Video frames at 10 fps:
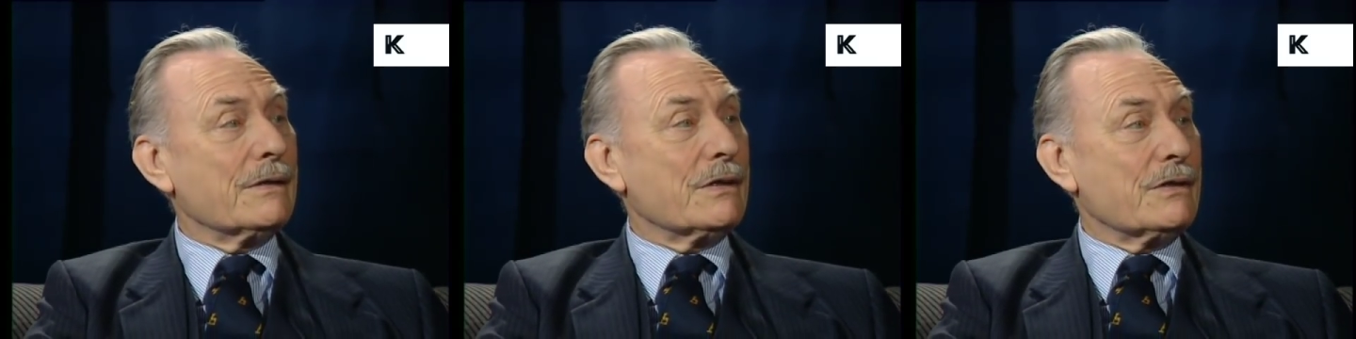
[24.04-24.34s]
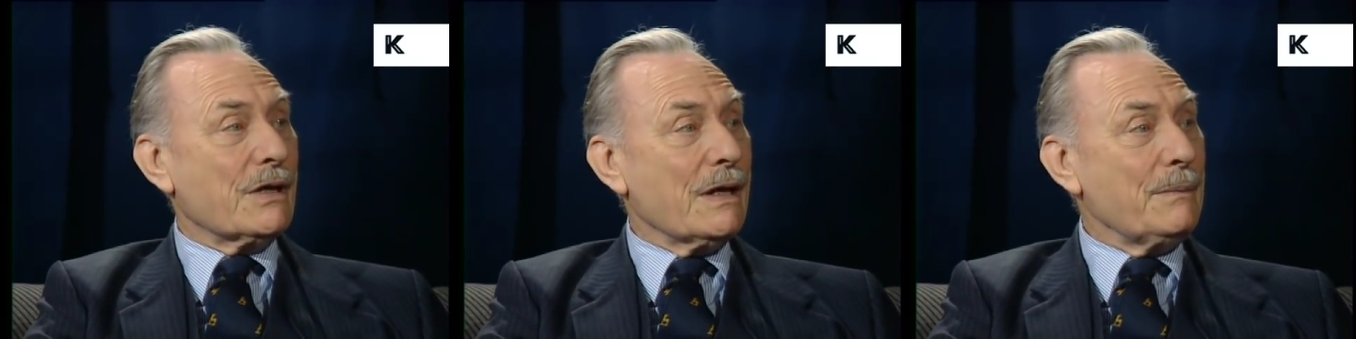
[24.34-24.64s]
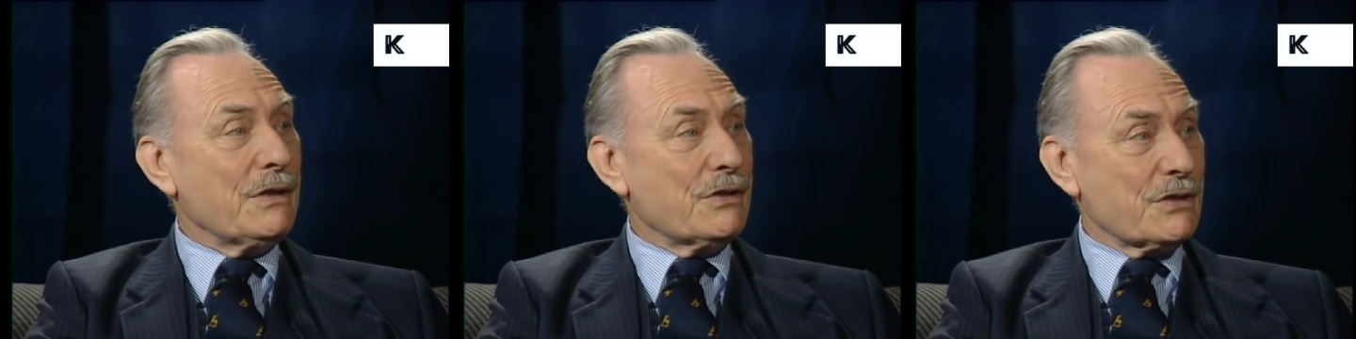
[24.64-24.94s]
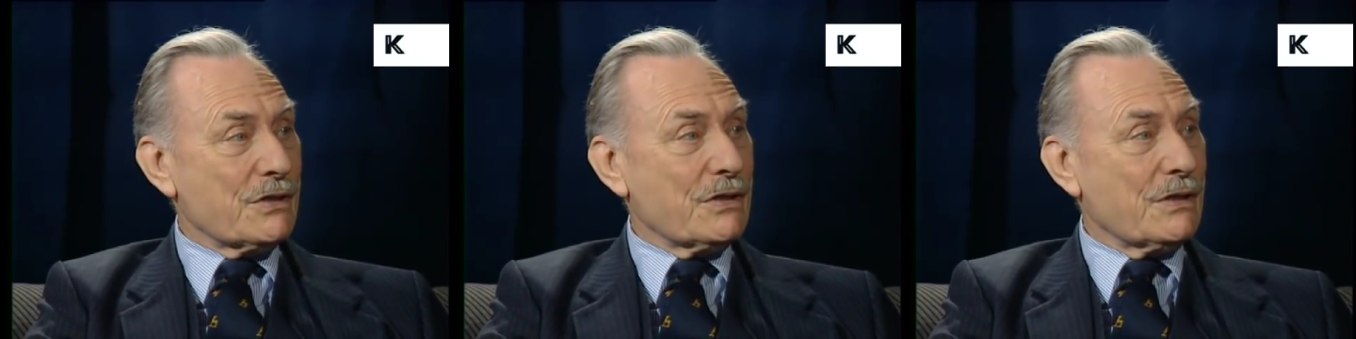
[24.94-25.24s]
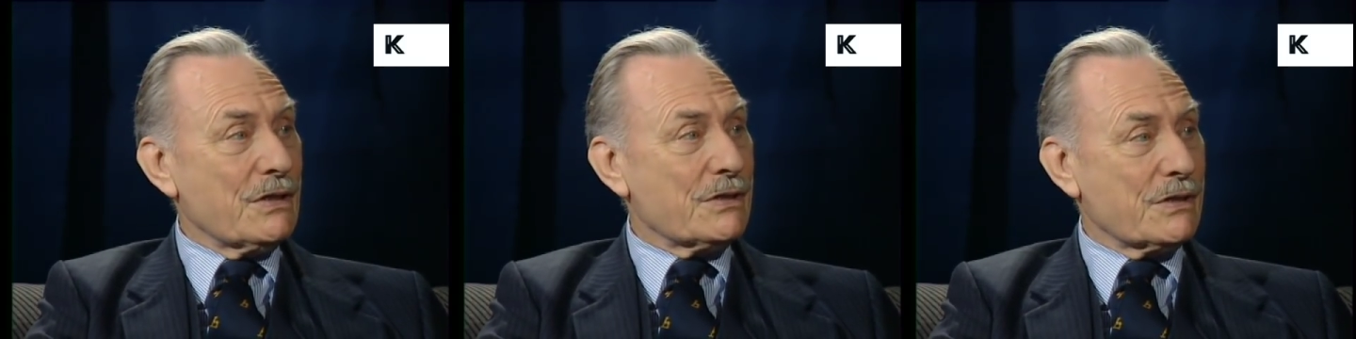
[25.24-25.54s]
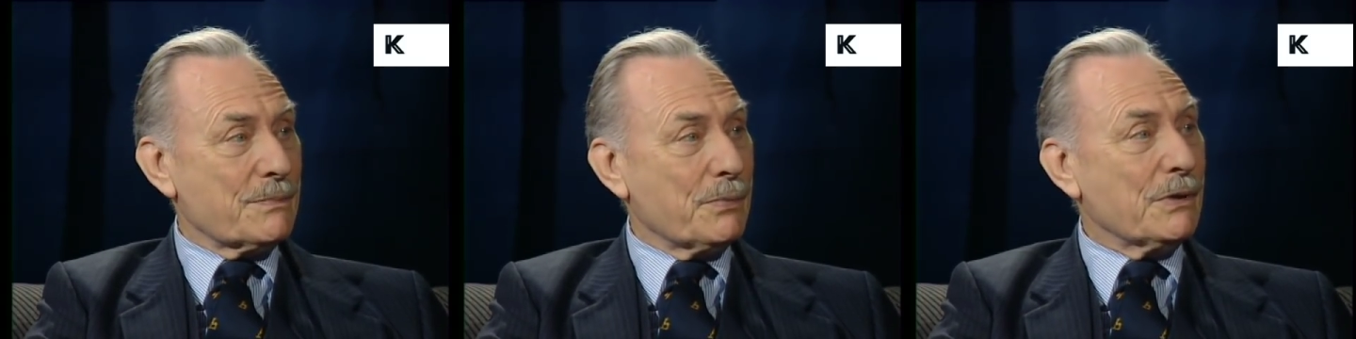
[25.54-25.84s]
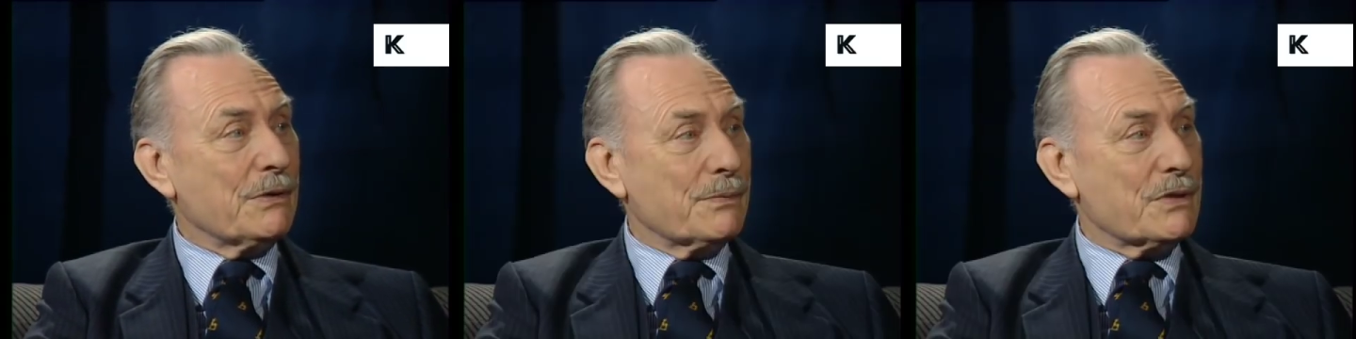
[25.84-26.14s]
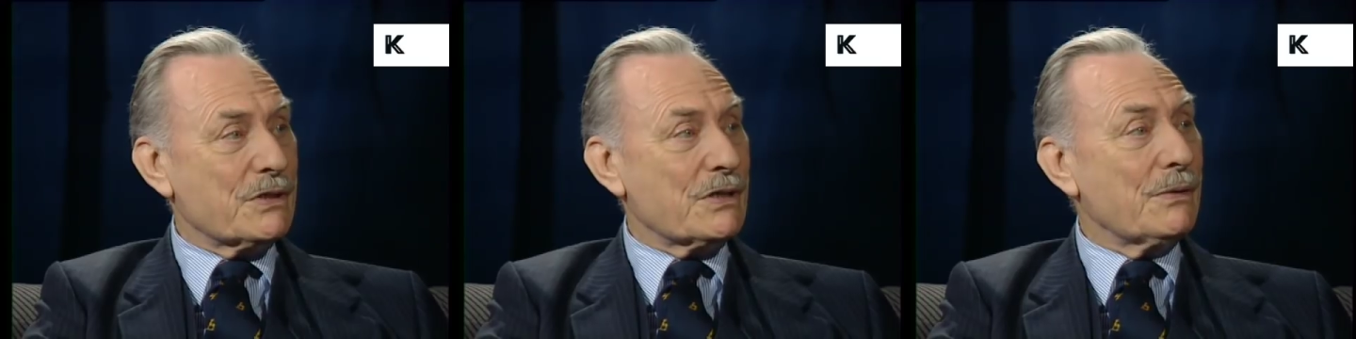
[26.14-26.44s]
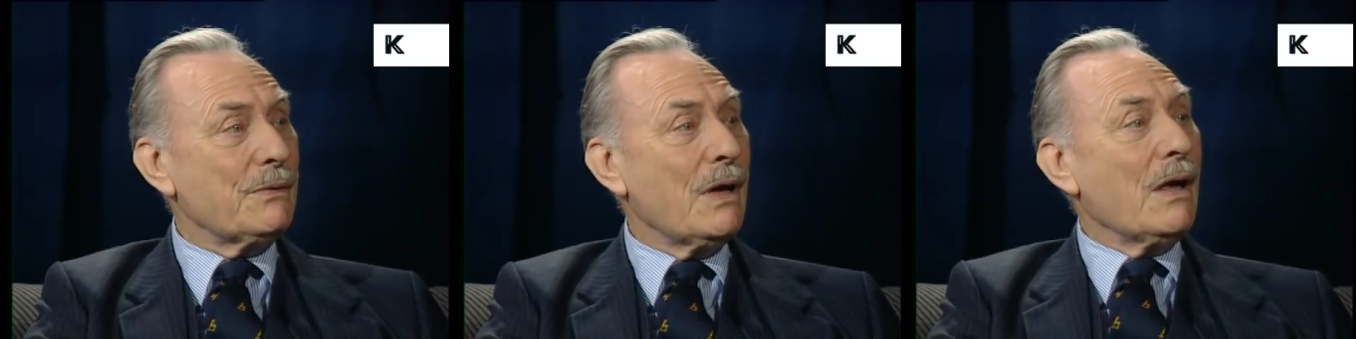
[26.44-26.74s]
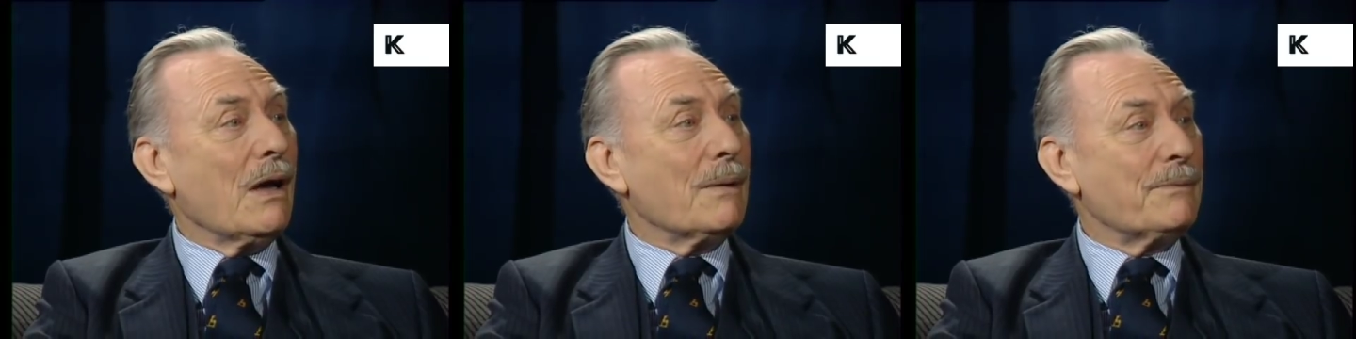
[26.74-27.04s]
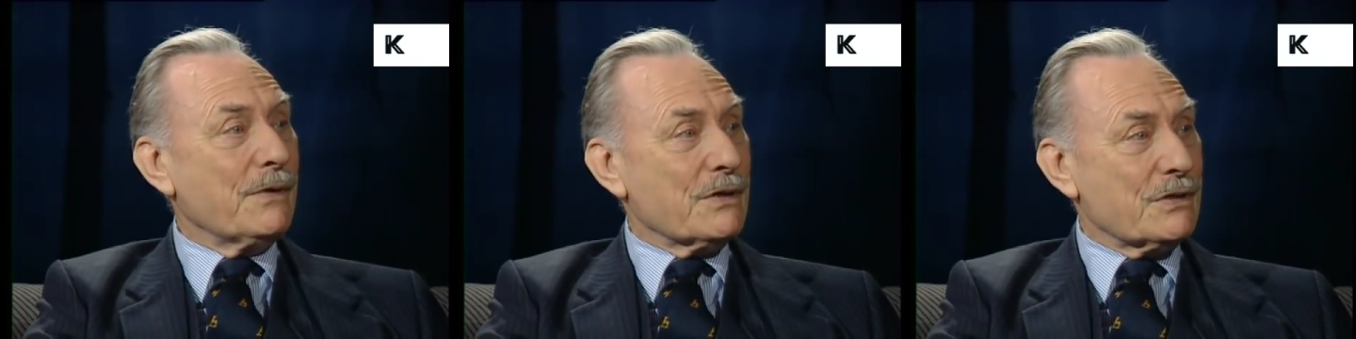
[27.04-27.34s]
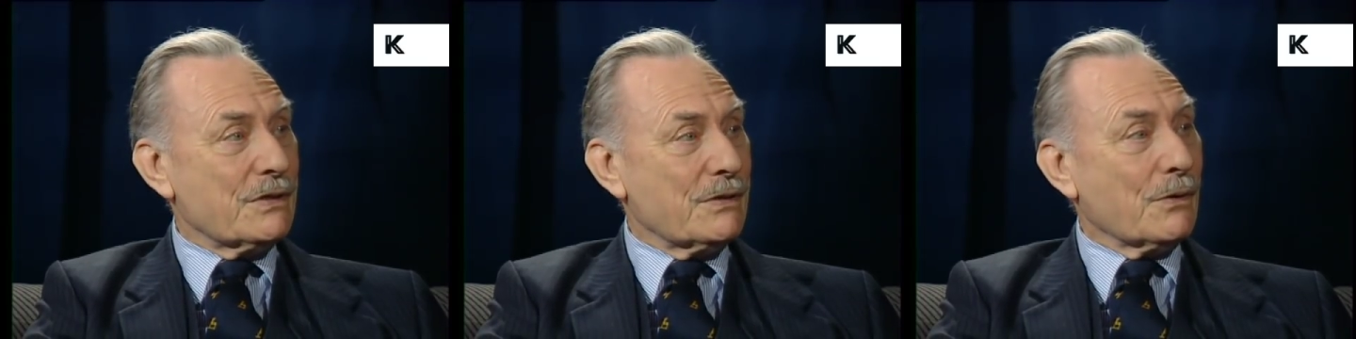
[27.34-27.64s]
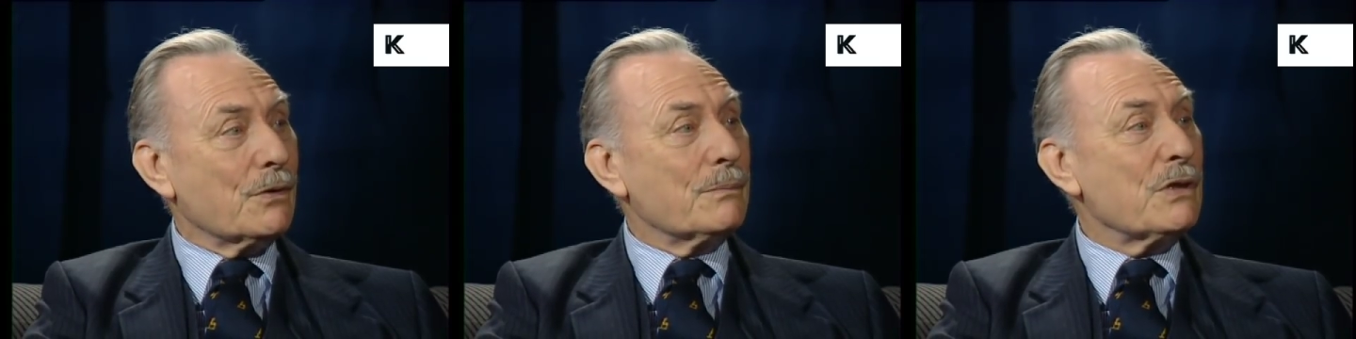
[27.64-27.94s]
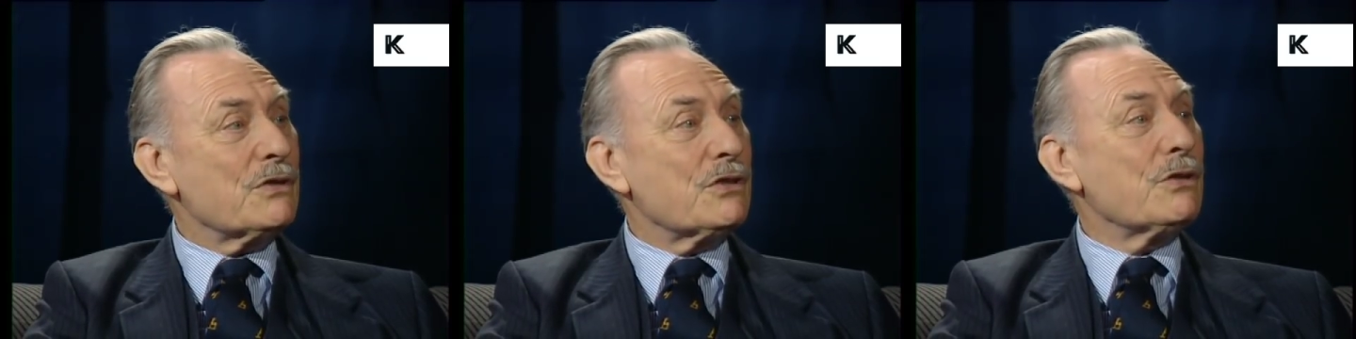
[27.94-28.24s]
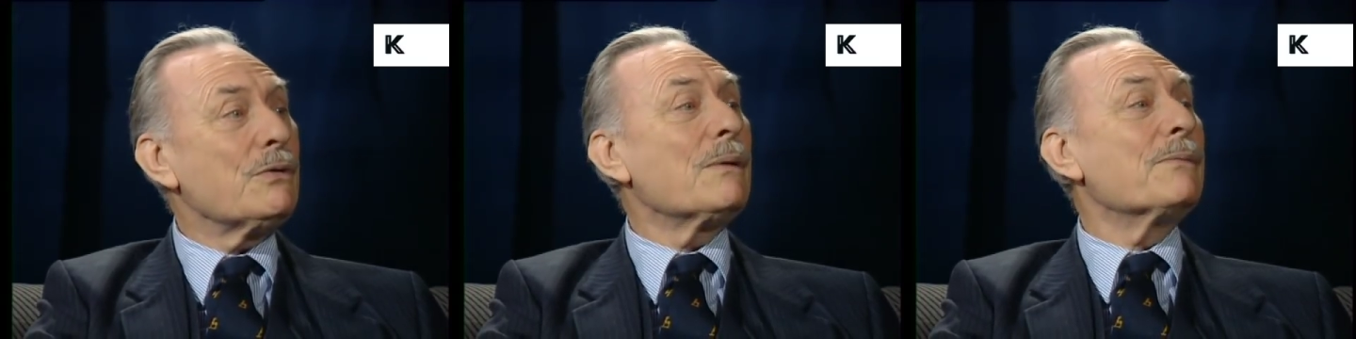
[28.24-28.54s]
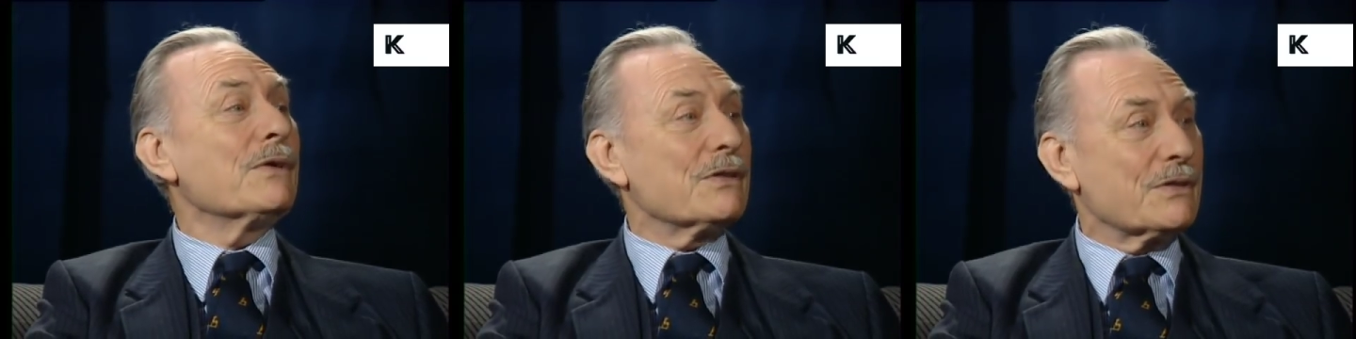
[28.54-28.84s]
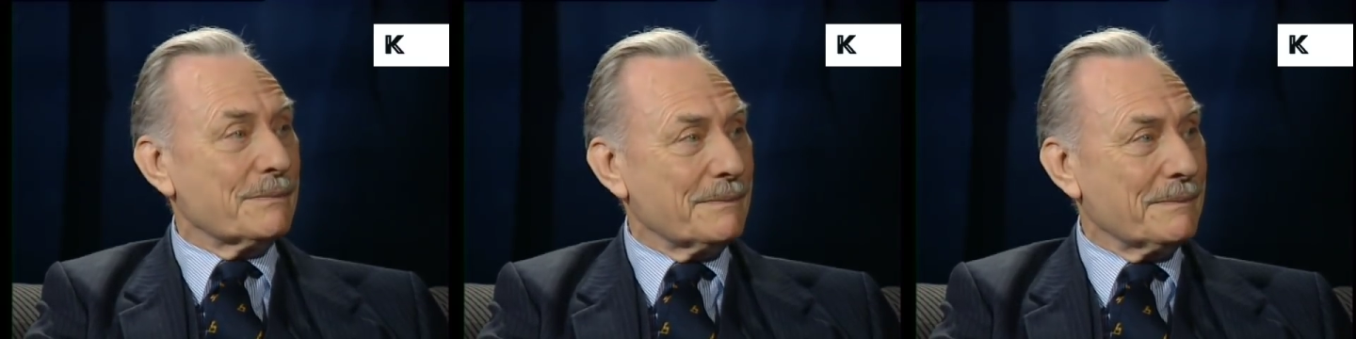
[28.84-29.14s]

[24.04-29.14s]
to time it just at this point was so obvious that almost too obvious.